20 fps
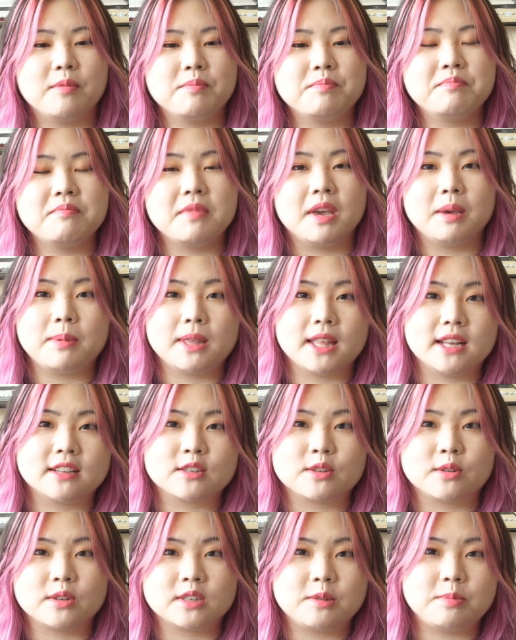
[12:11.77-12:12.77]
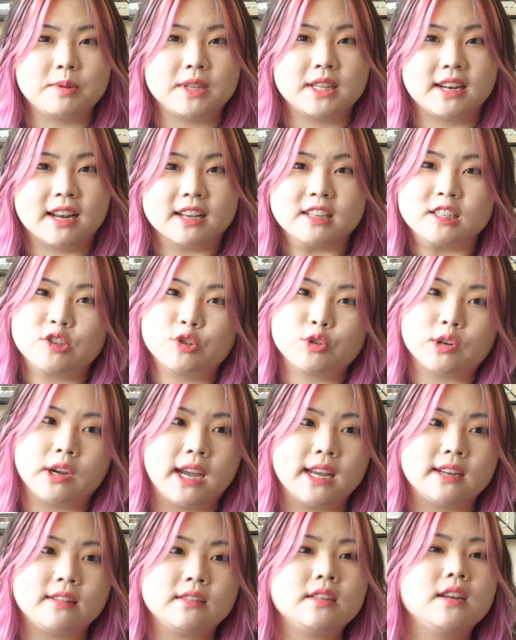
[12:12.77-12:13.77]
maybe that's going to be the next
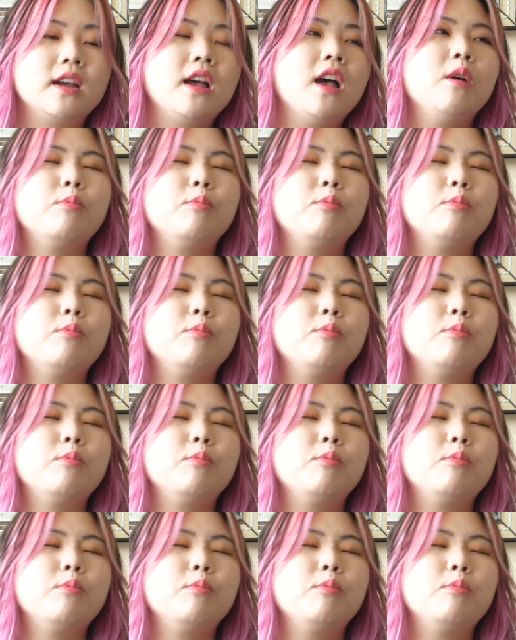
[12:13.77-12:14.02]
trend.